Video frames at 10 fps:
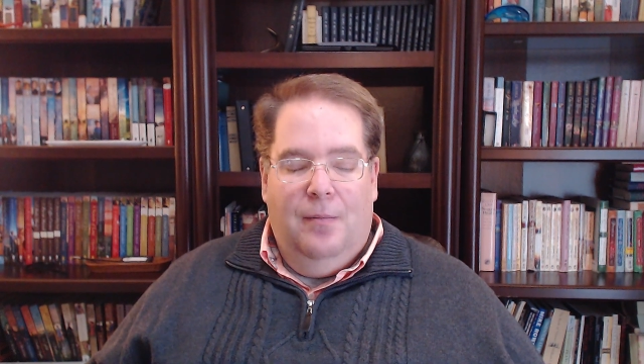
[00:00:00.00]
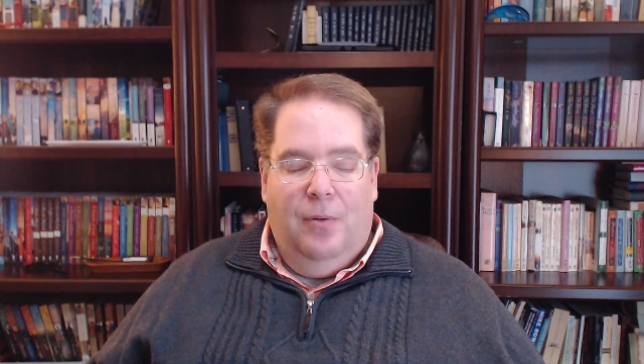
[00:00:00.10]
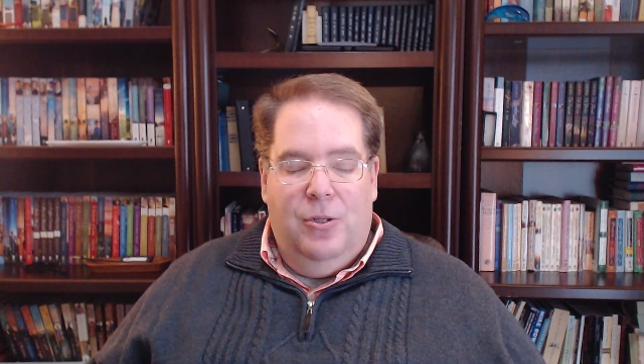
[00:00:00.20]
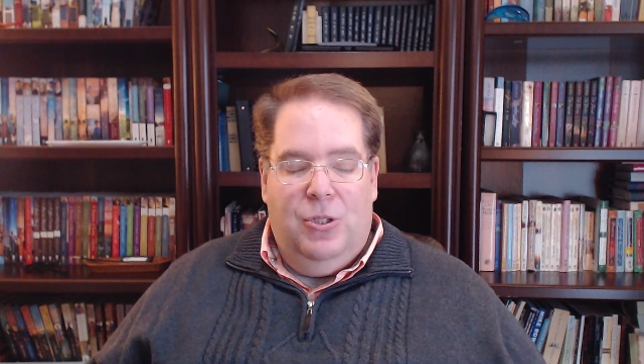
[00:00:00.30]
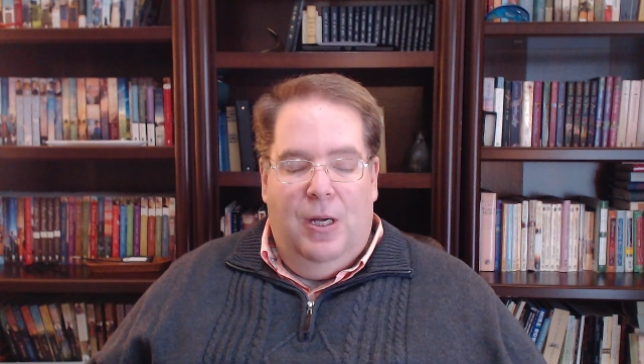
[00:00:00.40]

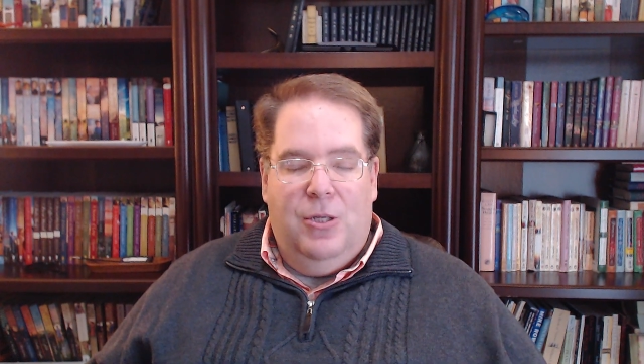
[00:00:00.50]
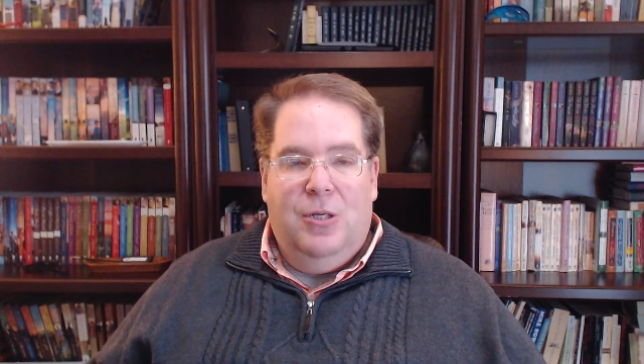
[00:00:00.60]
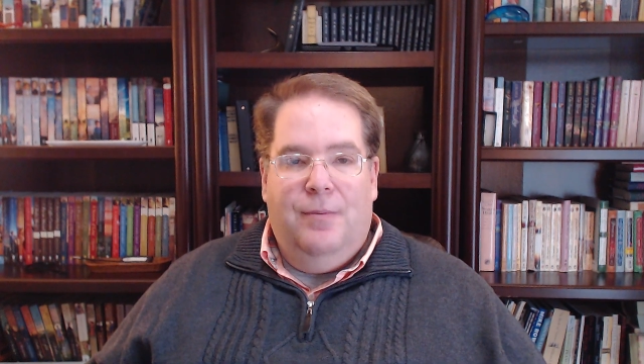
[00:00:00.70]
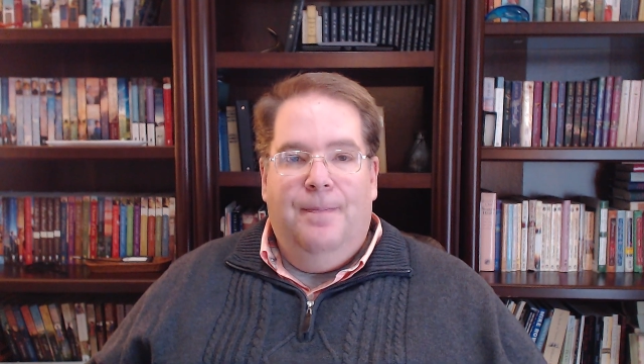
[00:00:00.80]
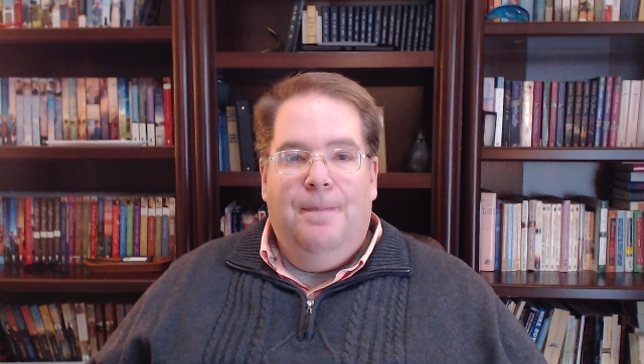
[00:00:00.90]
Appreciate
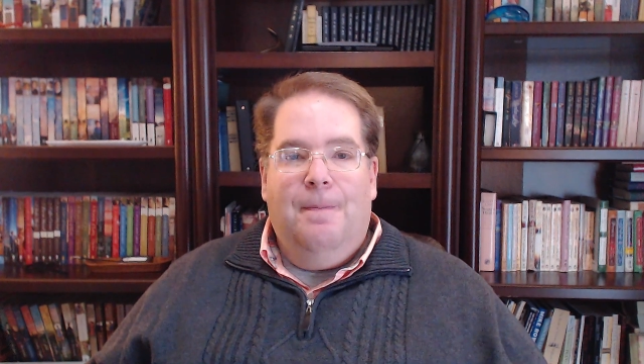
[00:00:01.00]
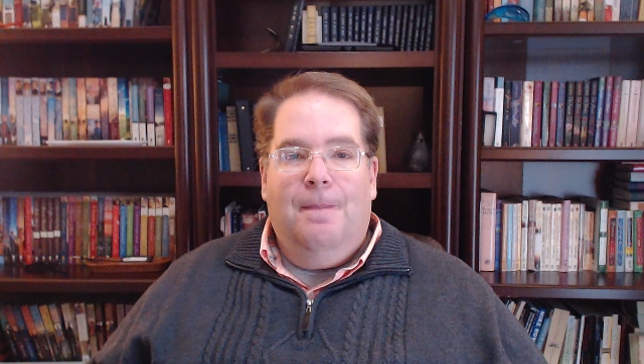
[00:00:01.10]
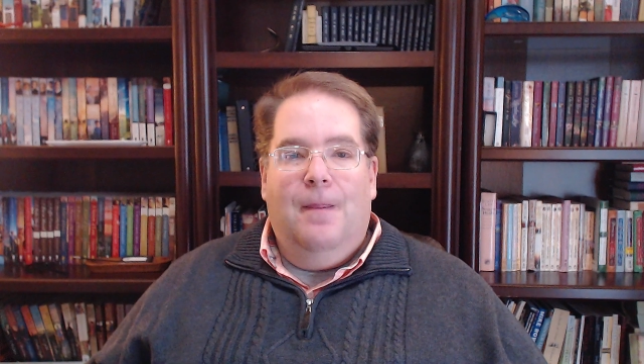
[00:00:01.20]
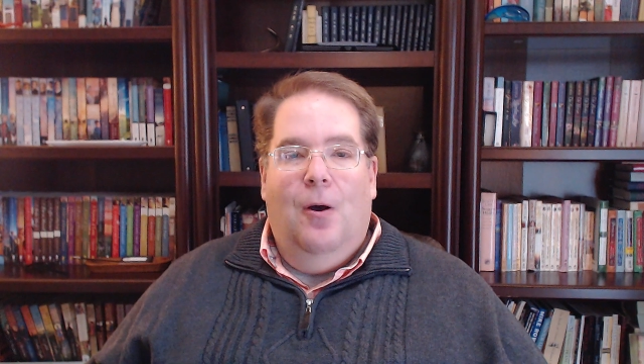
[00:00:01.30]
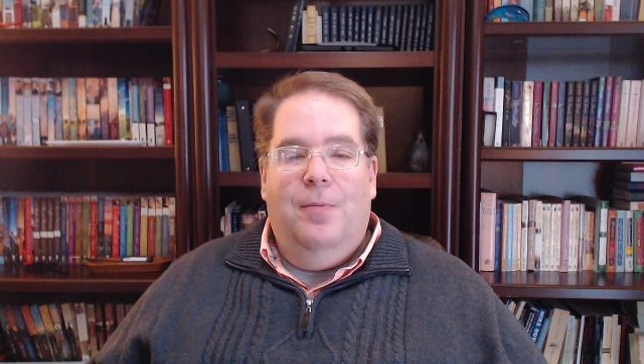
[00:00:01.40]
you.
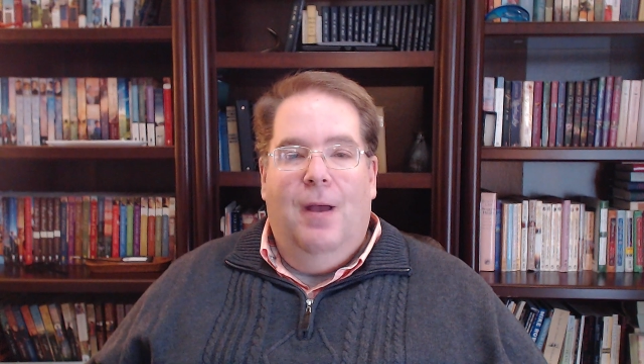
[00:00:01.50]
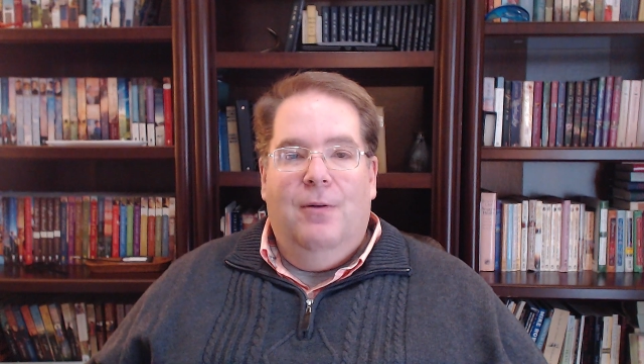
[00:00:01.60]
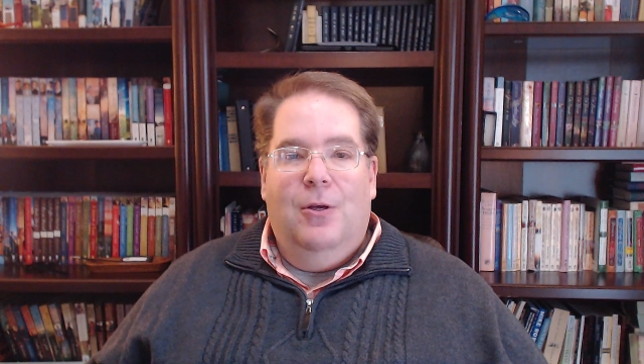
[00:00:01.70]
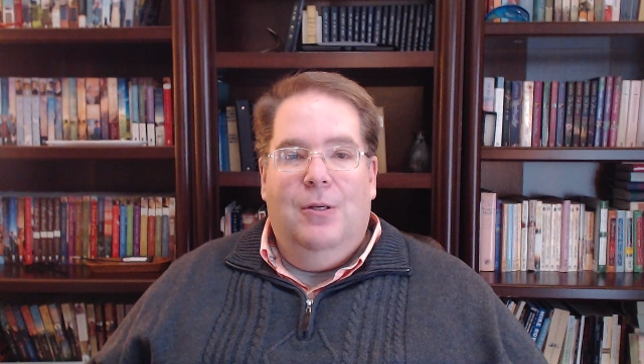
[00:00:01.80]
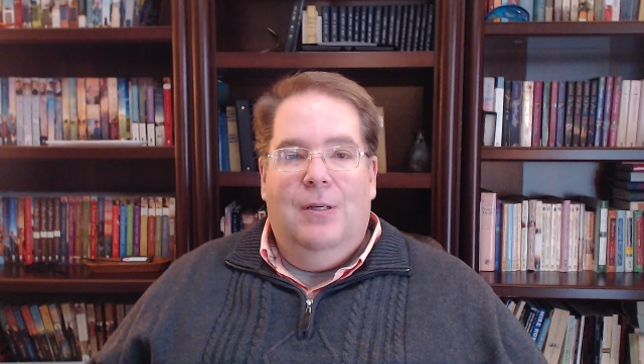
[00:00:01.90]
Hope you have
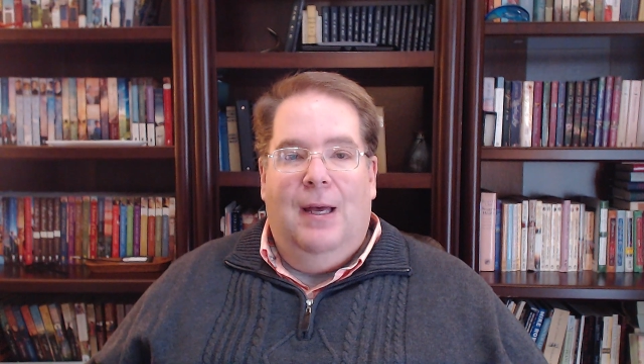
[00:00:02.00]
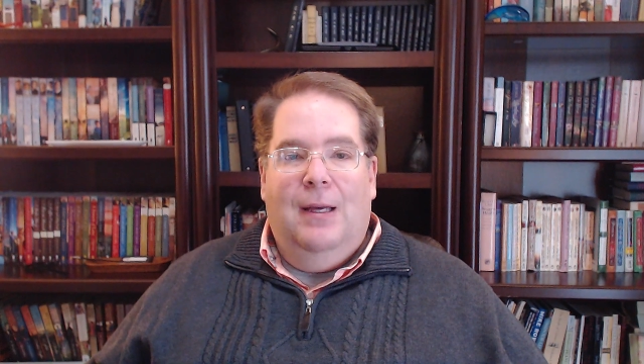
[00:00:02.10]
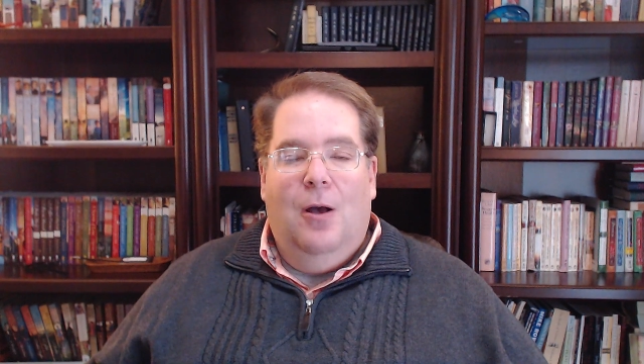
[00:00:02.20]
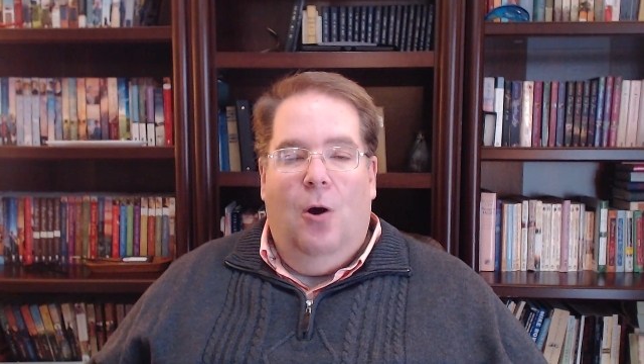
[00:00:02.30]
a good day.